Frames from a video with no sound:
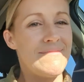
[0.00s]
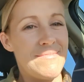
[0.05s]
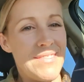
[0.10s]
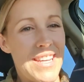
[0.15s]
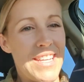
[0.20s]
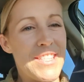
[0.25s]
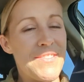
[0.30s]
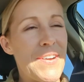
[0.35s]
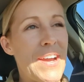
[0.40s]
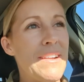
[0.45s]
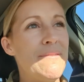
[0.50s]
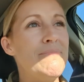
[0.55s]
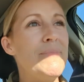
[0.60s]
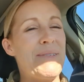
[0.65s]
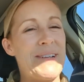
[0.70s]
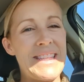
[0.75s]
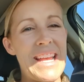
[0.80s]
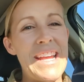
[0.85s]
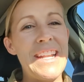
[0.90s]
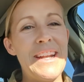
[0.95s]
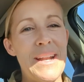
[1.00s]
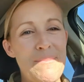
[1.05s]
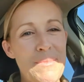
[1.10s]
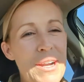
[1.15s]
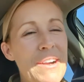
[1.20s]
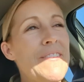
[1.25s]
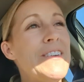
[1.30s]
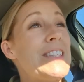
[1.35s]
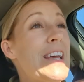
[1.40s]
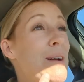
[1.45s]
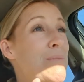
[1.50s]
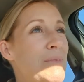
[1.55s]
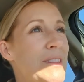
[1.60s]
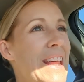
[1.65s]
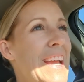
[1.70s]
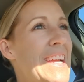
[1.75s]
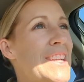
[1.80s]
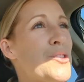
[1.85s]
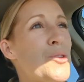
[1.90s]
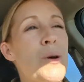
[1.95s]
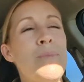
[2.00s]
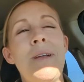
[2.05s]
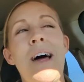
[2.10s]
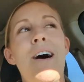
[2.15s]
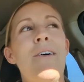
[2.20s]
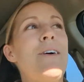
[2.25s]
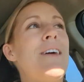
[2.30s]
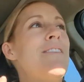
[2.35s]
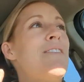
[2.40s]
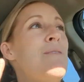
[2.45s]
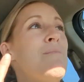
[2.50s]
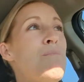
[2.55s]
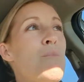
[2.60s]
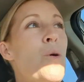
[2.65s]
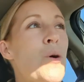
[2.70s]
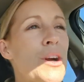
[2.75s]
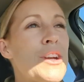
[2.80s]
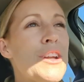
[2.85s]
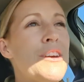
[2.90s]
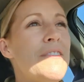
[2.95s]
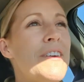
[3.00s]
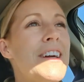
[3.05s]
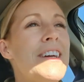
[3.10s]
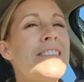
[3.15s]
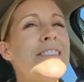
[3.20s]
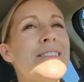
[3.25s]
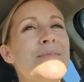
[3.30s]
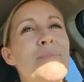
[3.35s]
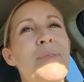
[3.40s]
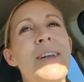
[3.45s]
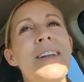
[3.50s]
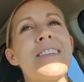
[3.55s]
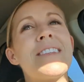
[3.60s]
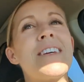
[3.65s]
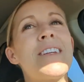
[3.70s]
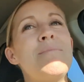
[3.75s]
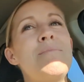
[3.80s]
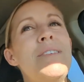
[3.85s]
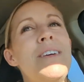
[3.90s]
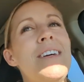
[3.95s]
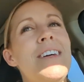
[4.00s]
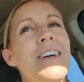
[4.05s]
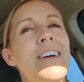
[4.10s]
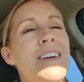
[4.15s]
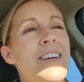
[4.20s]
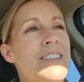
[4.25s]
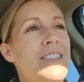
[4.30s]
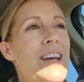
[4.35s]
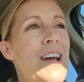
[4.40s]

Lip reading: it's fine. I'm excited, I'm nervous, I'm late, so I'm now even more nervous, but it's gonna be a good